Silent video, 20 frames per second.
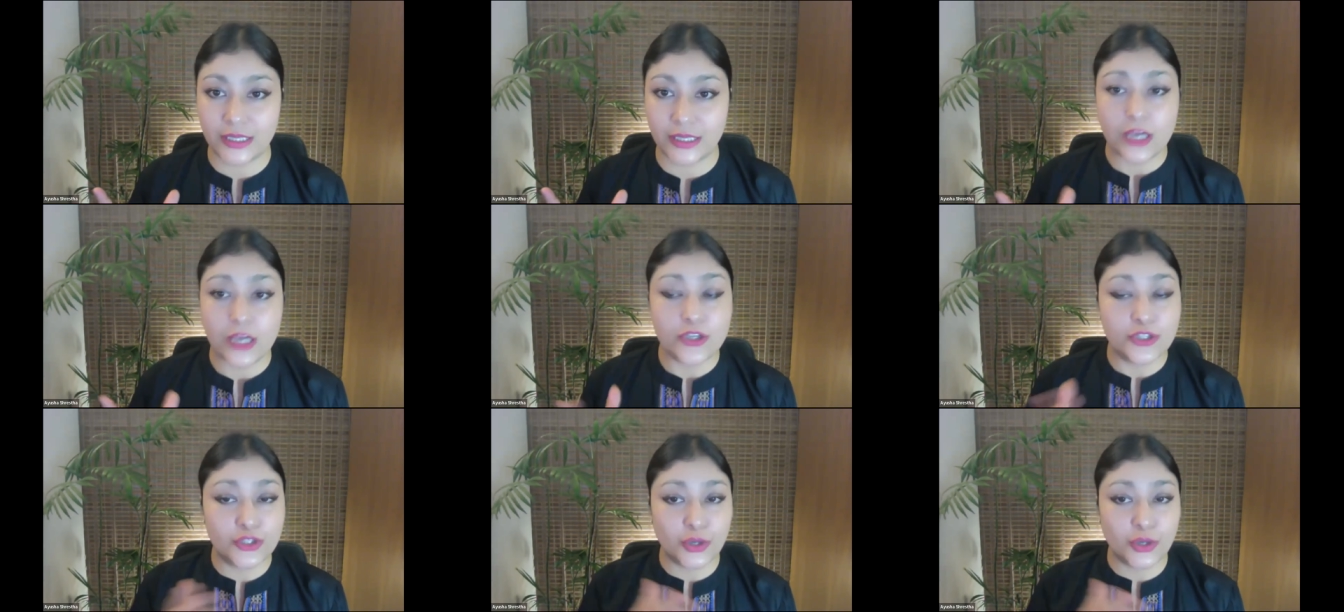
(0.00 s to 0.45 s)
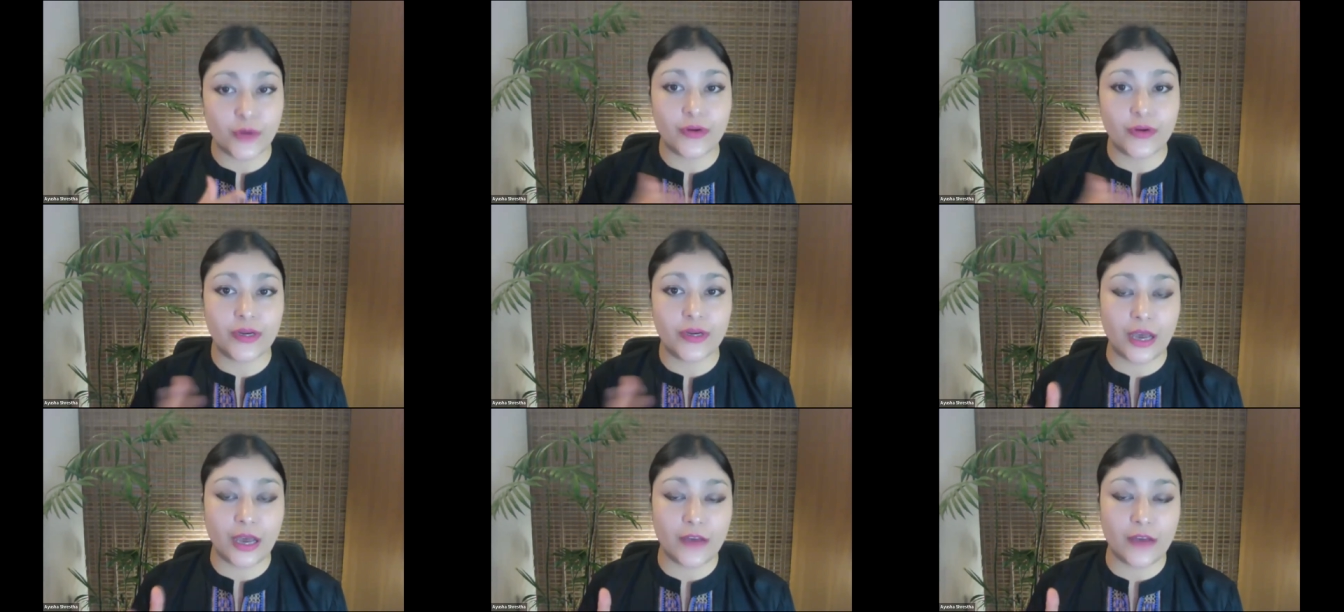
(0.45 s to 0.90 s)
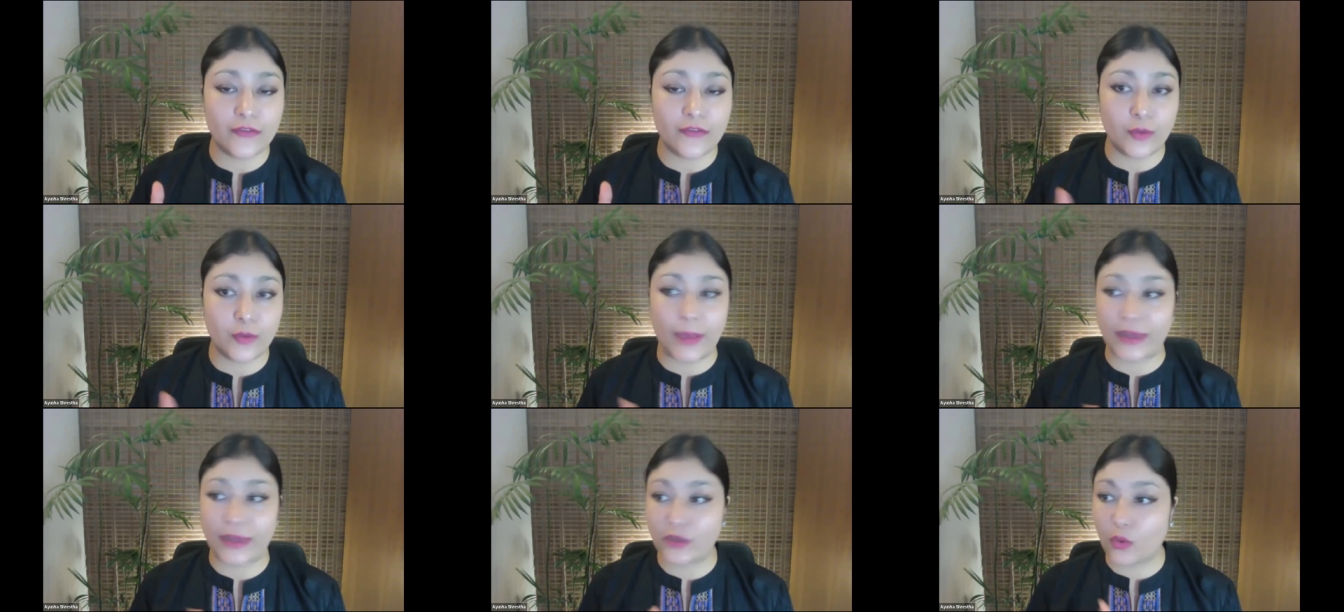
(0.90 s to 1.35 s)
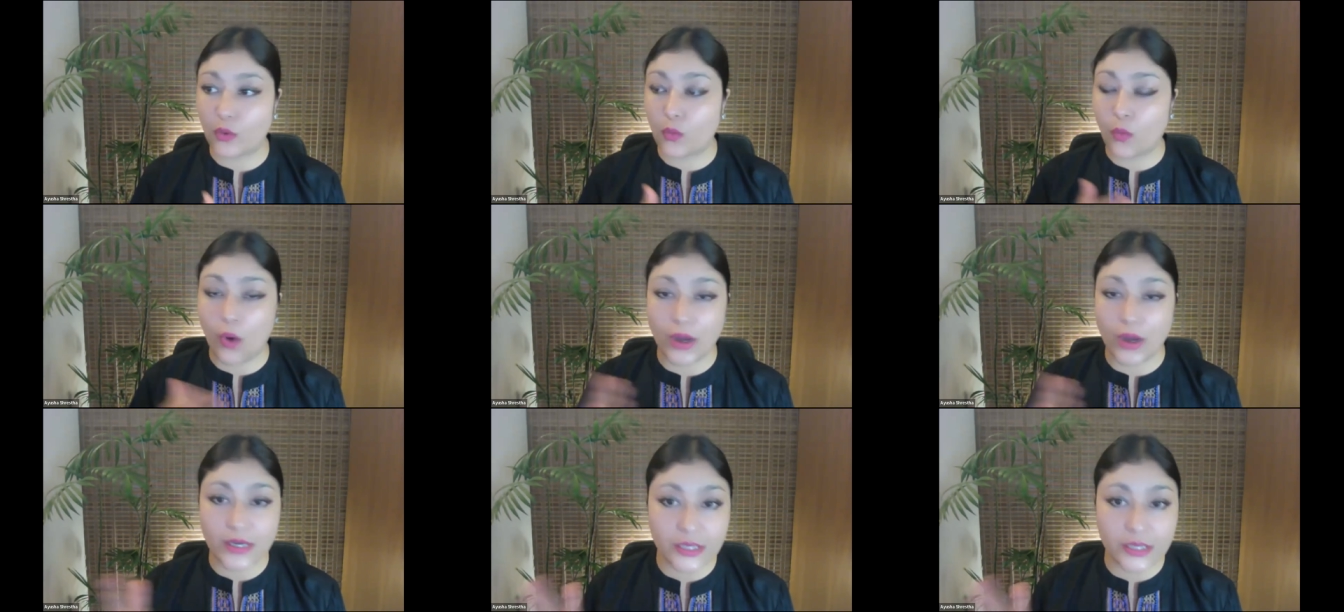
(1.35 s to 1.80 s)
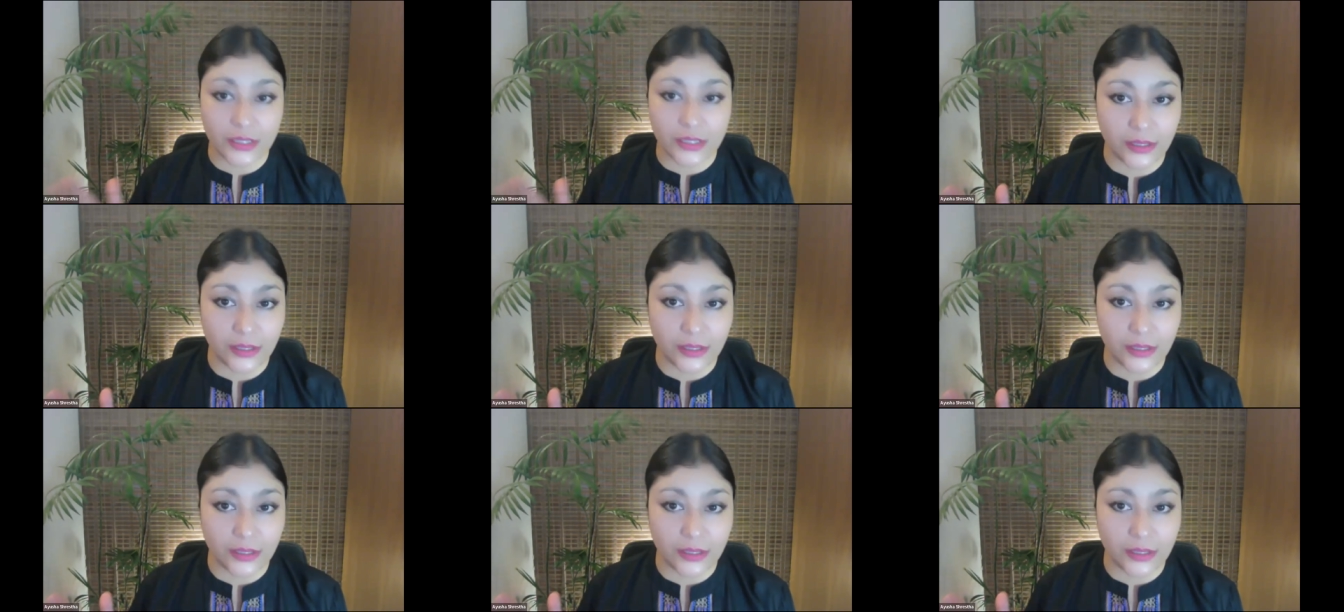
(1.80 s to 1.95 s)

sure enough, no matter what